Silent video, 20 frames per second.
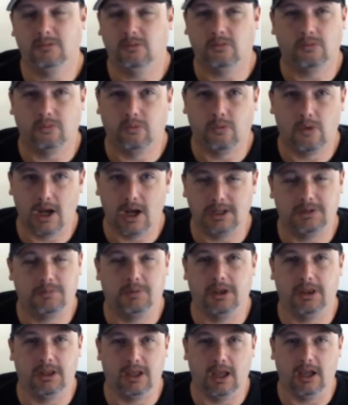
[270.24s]
why
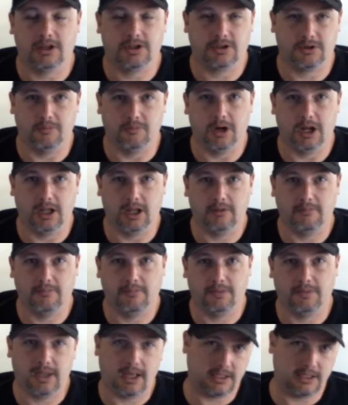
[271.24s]
spend the extra money?
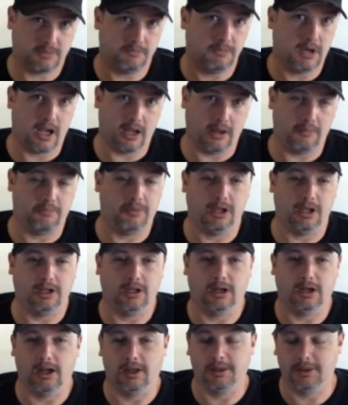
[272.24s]
That's my
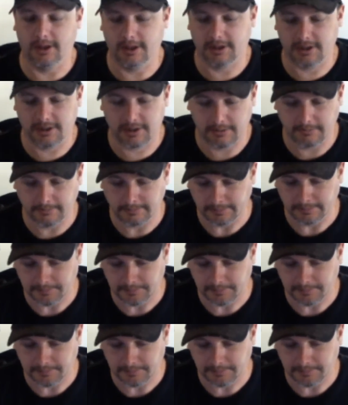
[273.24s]
opinion on this.